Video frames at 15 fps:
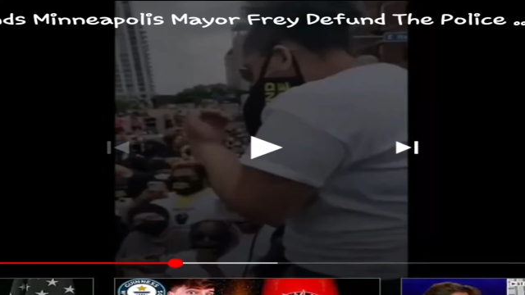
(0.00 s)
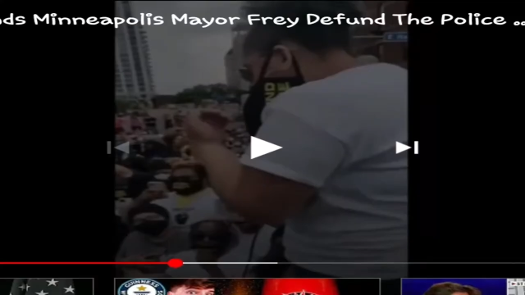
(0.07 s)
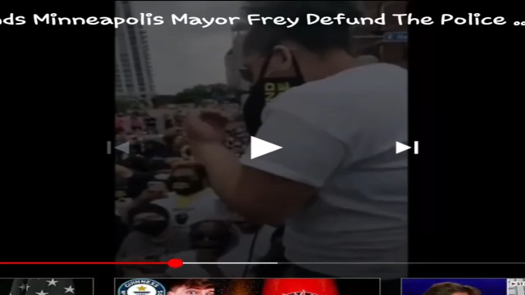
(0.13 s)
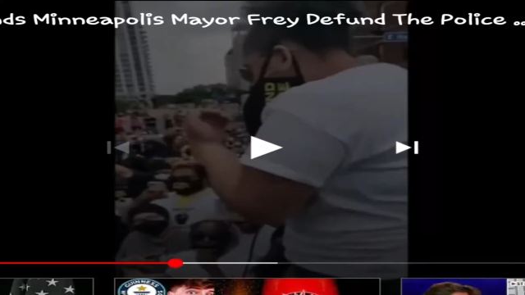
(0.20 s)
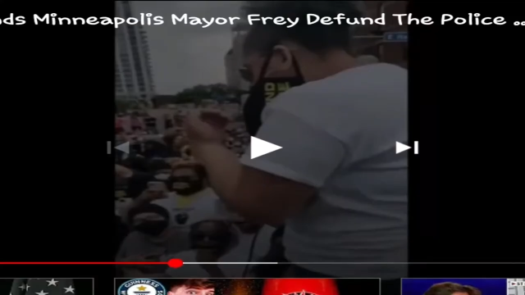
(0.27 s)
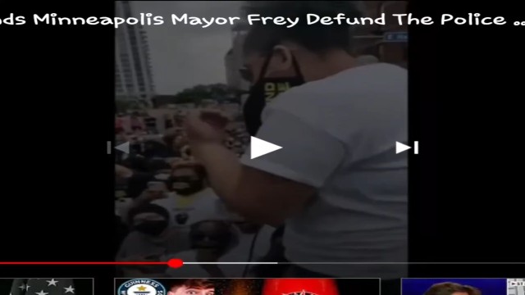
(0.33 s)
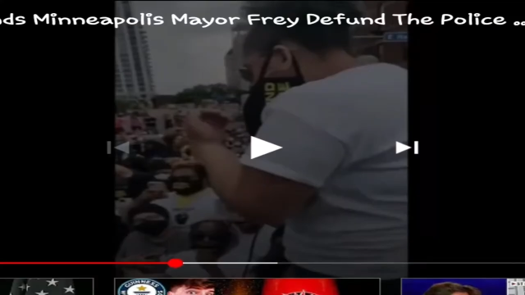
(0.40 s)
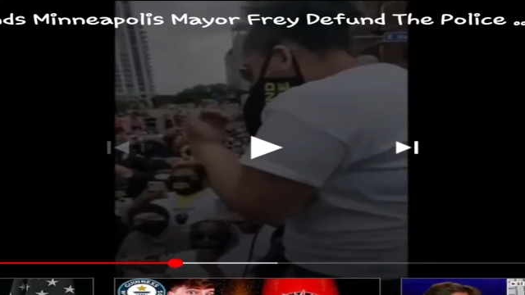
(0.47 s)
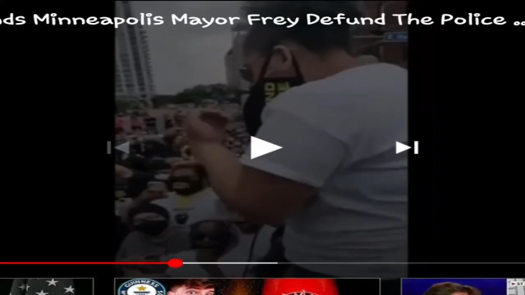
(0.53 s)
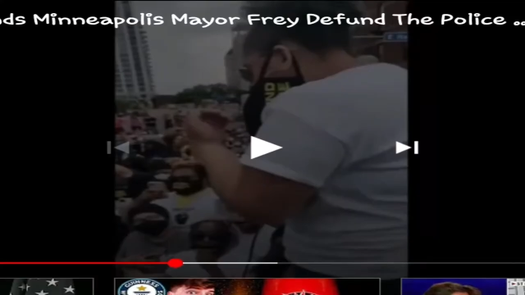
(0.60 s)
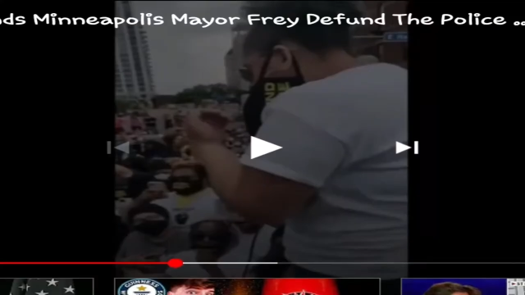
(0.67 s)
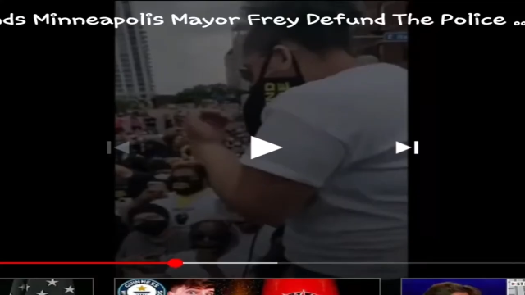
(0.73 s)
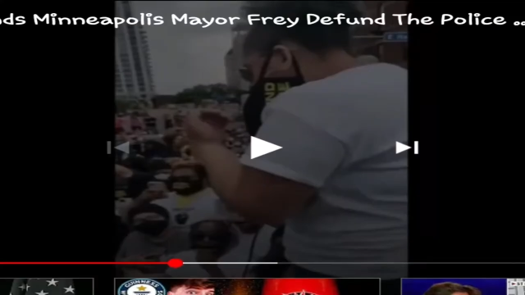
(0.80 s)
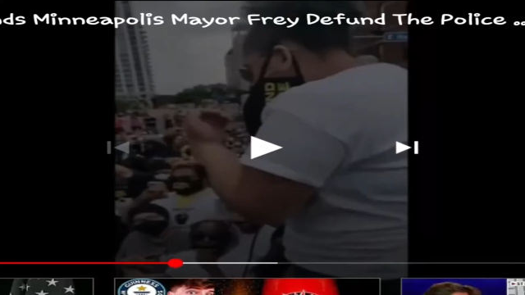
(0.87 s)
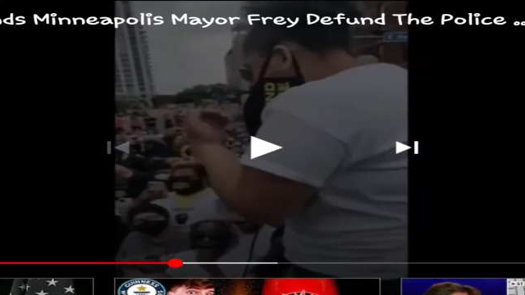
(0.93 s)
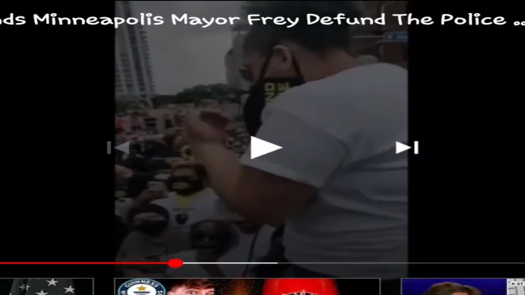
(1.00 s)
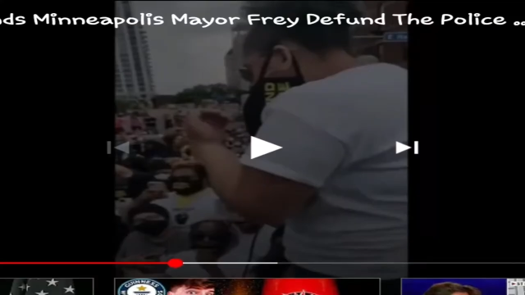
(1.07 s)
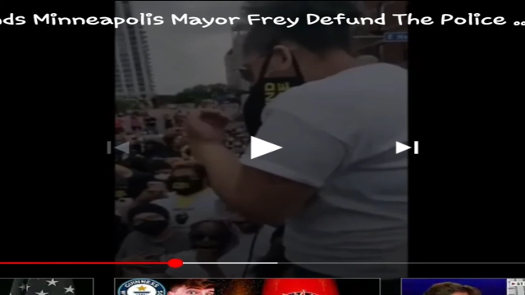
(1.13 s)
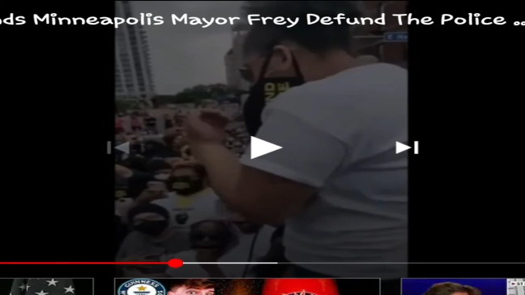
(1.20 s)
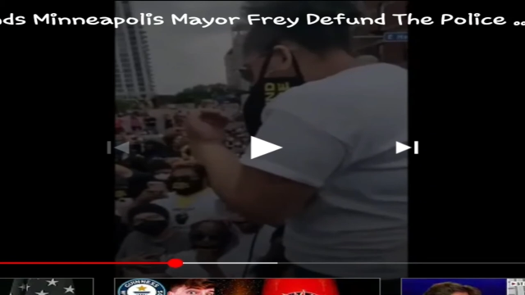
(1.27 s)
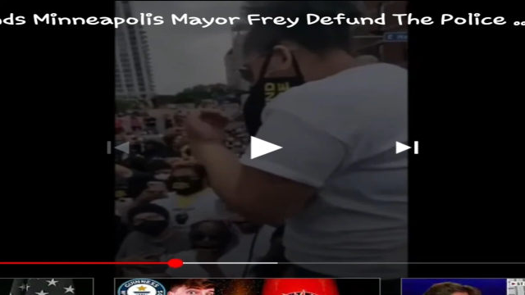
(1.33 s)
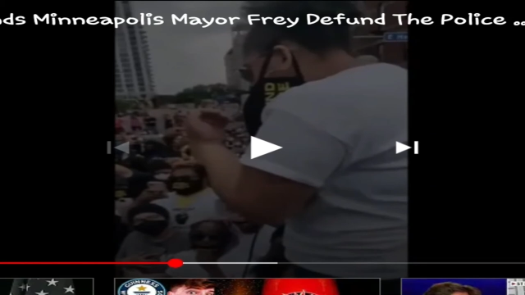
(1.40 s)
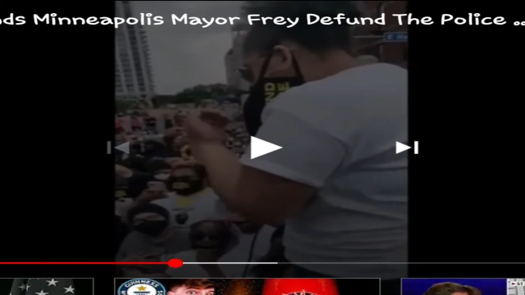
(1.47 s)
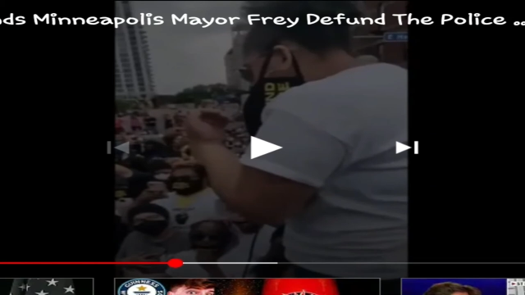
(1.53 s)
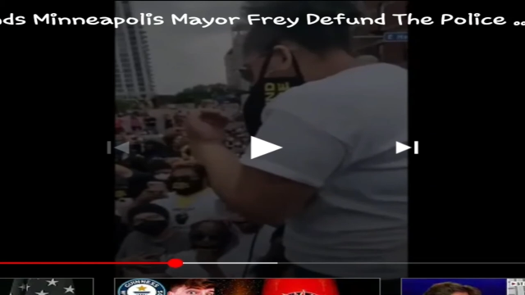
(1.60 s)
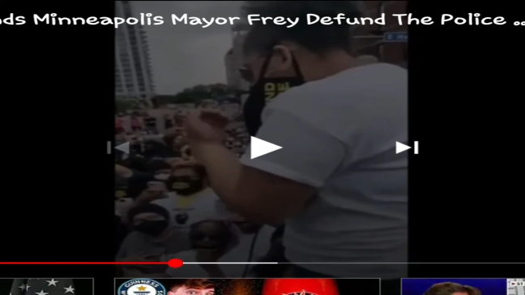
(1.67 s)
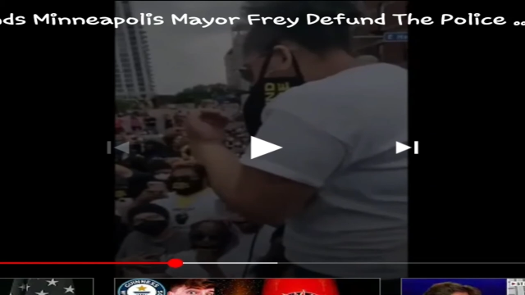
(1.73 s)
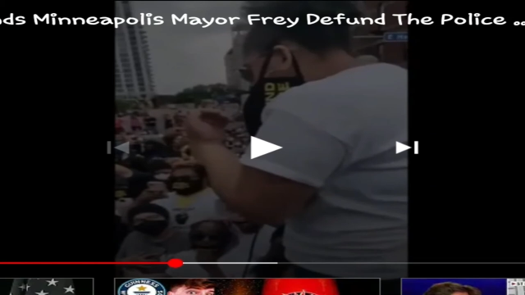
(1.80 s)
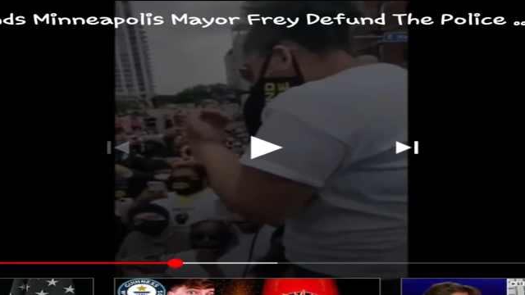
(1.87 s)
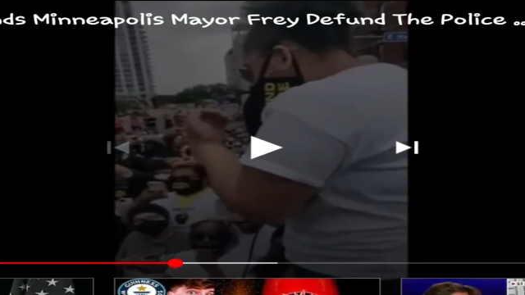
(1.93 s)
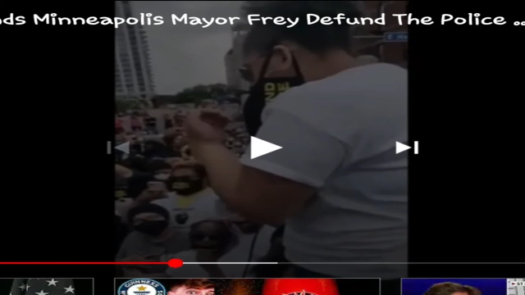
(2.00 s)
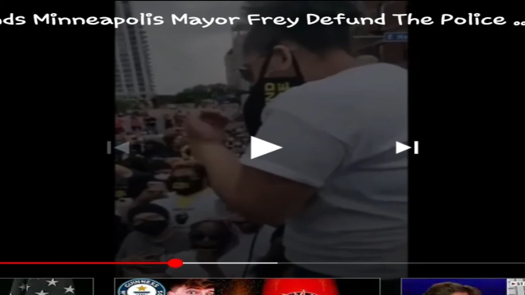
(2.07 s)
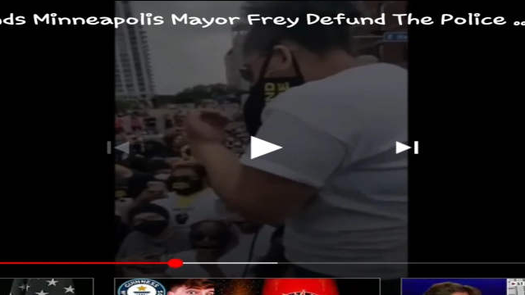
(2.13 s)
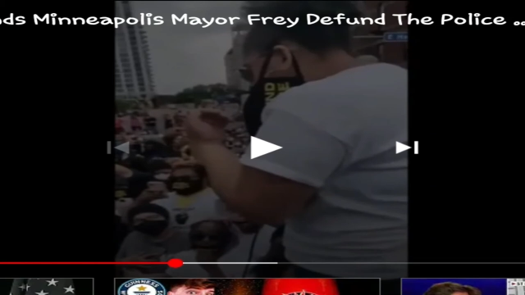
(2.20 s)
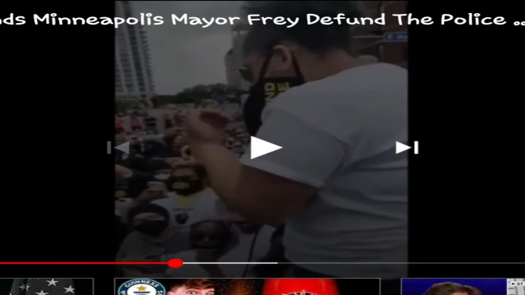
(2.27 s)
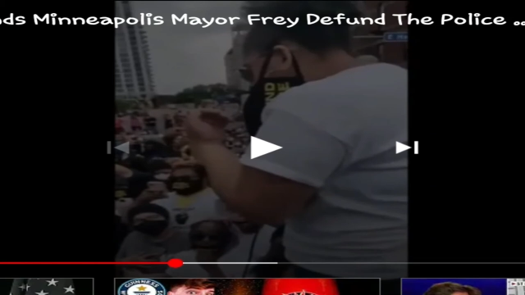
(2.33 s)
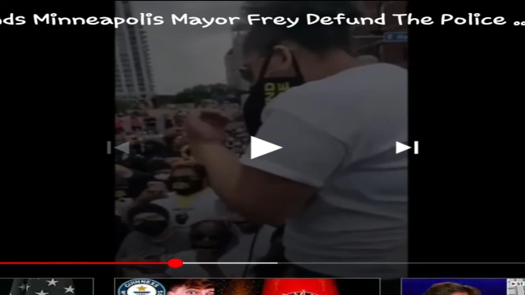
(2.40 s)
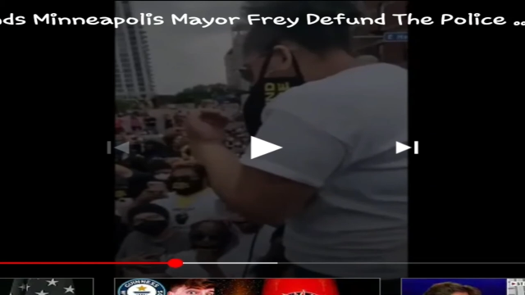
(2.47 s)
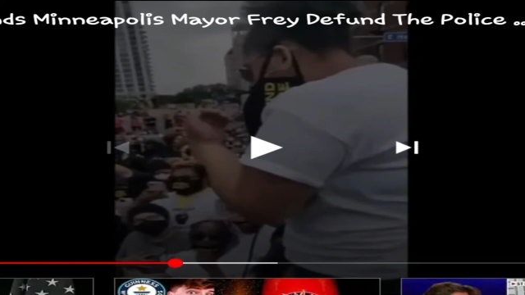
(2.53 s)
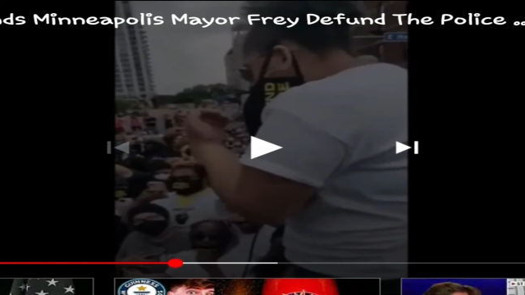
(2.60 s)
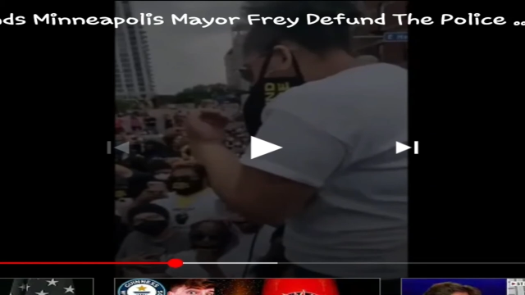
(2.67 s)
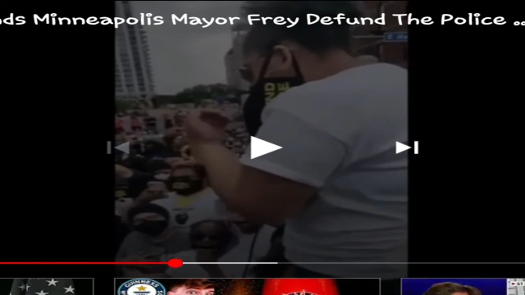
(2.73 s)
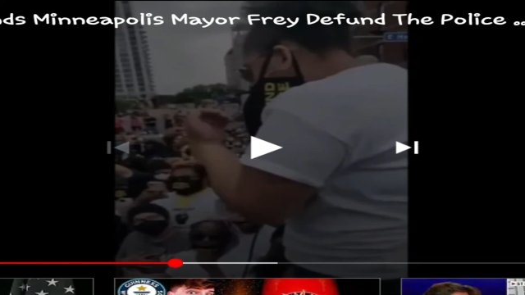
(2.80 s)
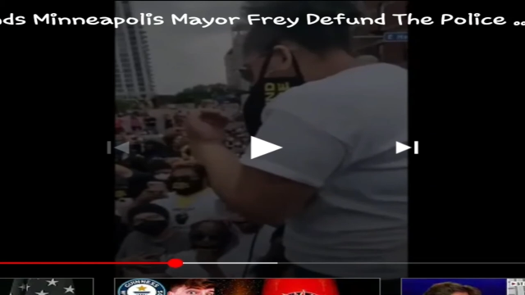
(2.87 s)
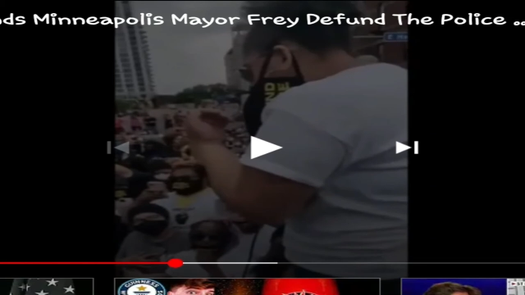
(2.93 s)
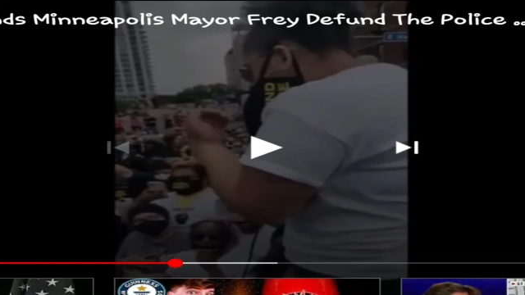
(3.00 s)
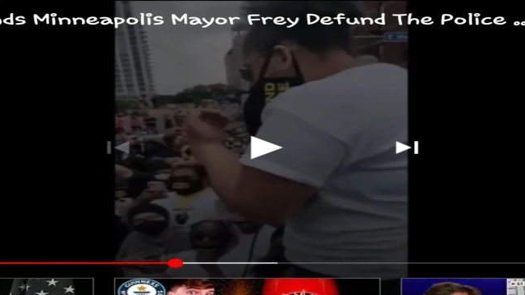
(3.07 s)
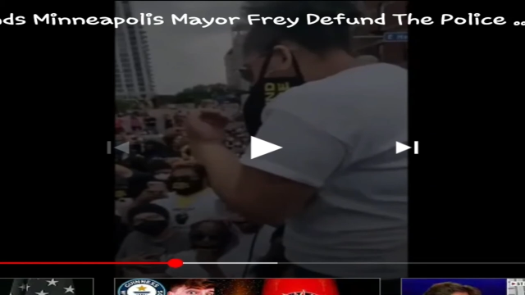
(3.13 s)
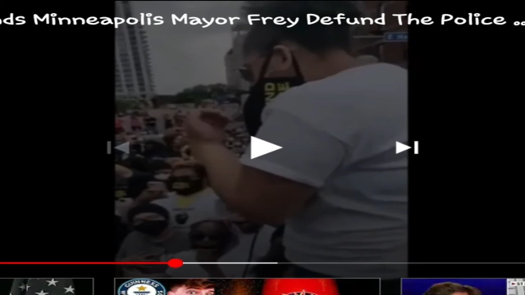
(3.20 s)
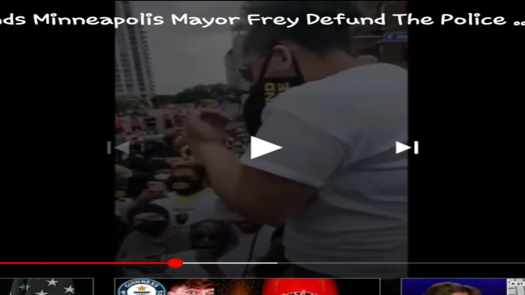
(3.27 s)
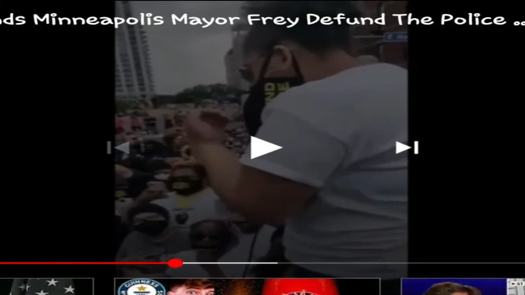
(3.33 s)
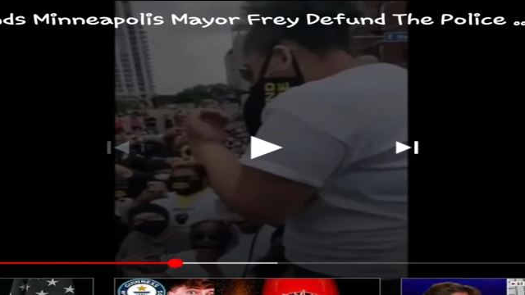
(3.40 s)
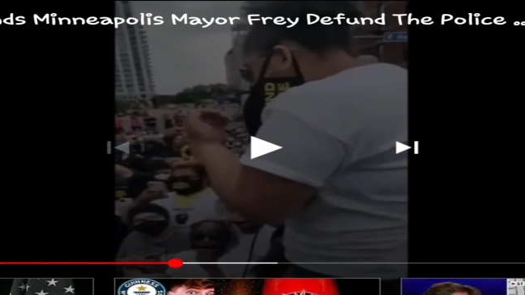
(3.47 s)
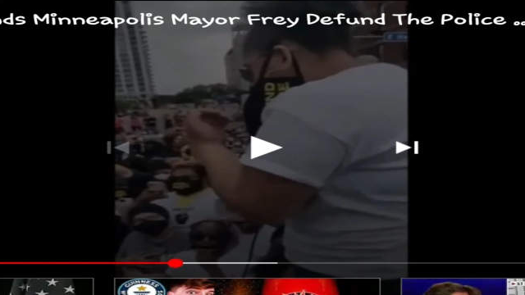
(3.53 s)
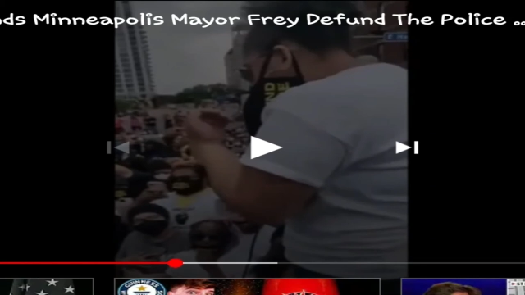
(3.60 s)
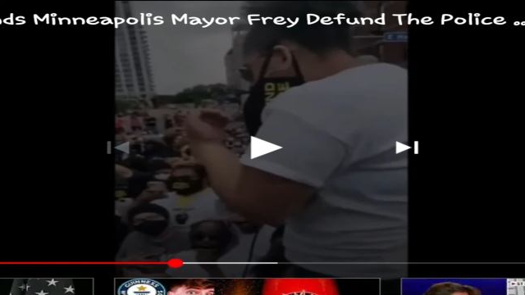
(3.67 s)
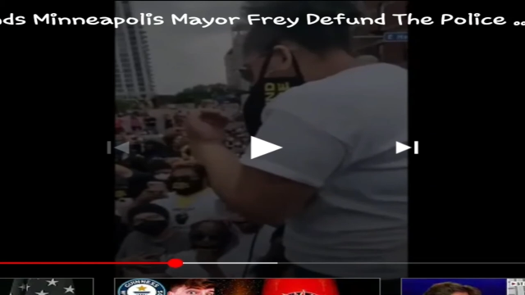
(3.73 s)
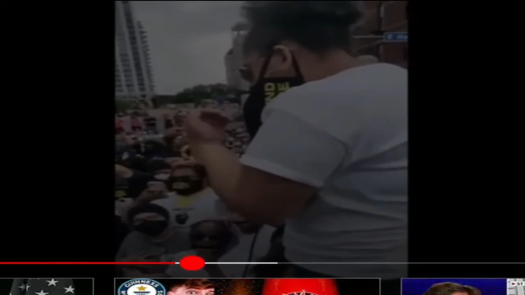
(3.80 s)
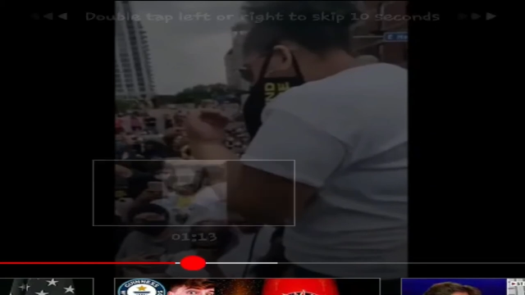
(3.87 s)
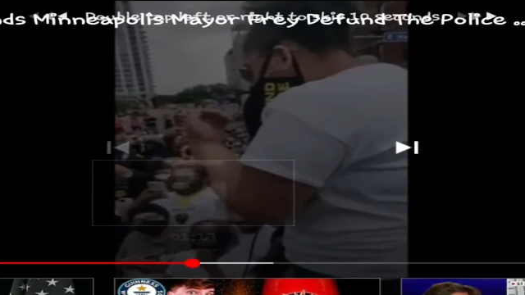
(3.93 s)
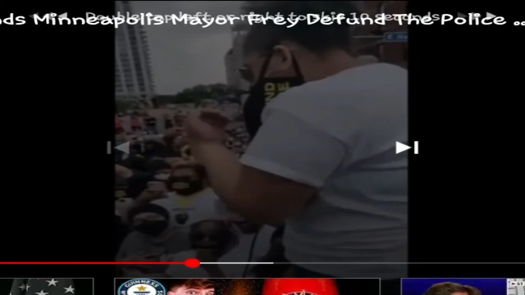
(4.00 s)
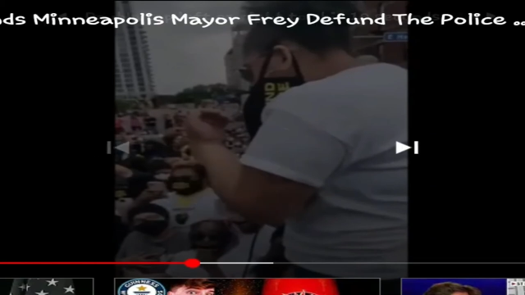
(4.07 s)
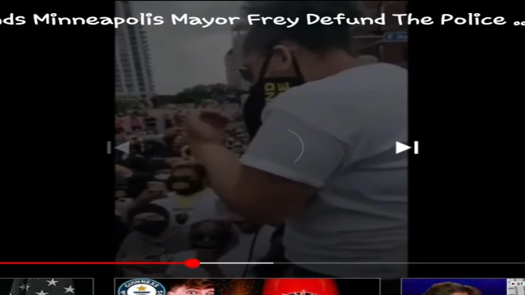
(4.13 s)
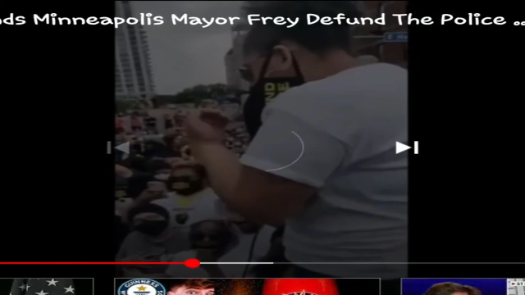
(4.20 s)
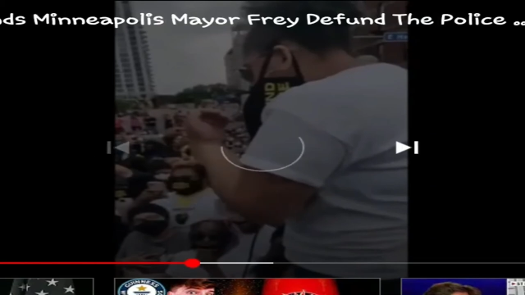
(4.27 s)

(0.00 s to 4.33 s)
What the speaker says: [unreadable: no face in view]